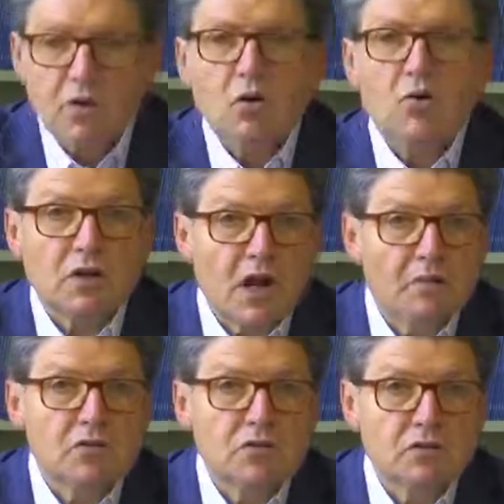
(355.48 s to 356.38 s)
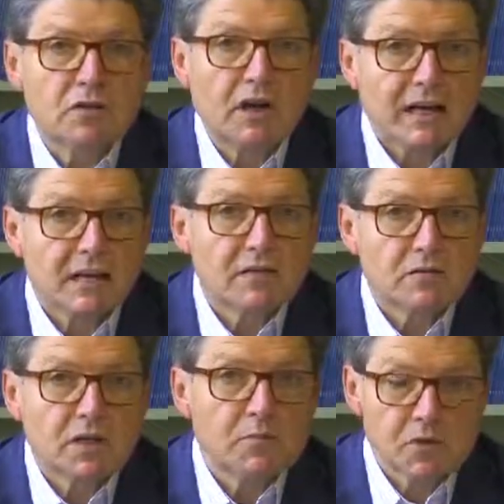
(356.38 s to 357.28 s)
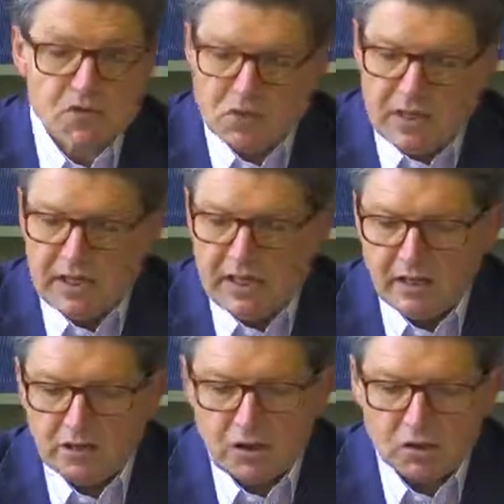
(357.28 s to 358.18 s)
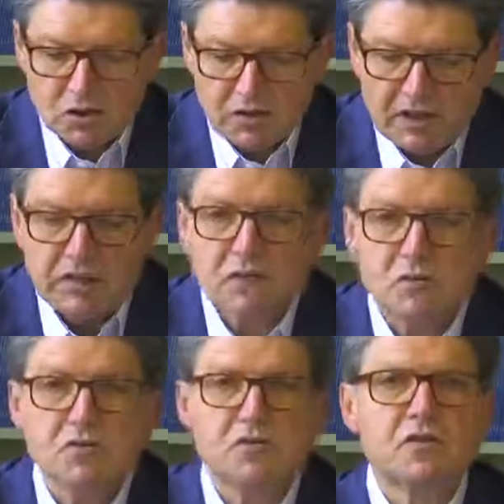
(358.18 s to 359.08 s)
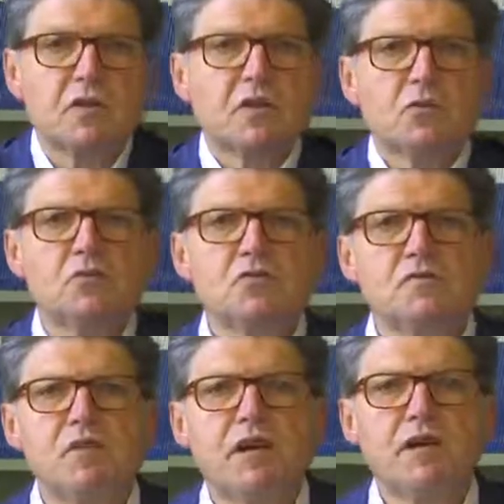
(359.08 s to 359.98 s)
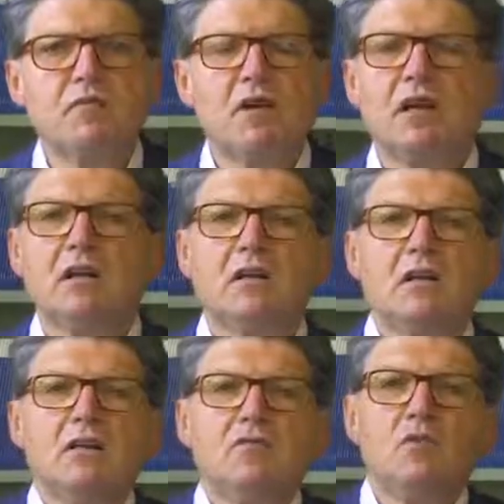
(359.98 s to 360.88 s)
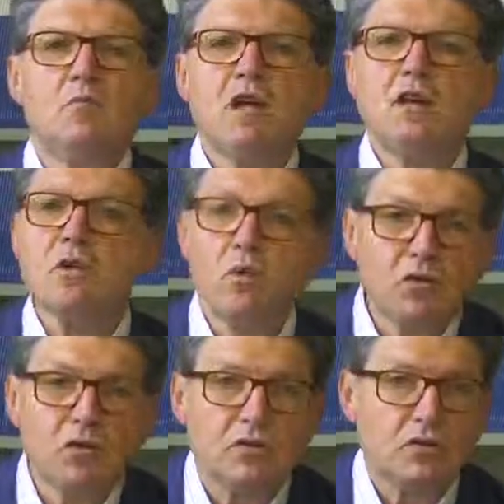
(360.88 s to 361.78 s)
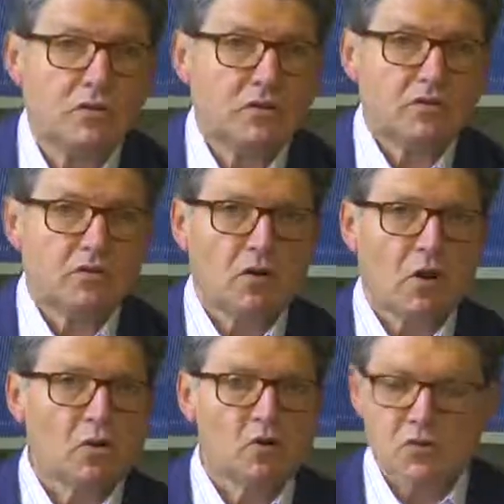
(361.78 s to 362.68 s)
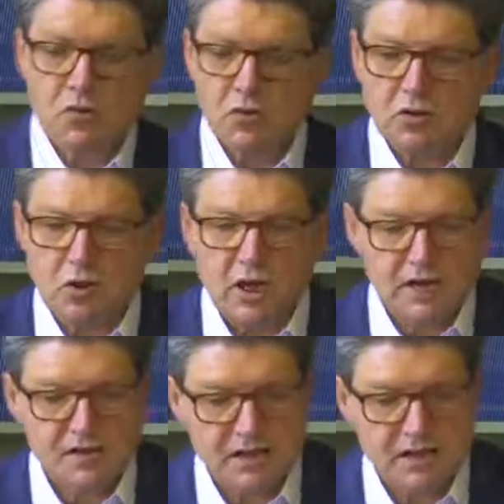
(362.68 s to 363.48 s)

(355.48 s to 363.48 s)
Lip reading: And just as there is a kind of commodity value to women's beauty these days, there was for a long time, and still is today, a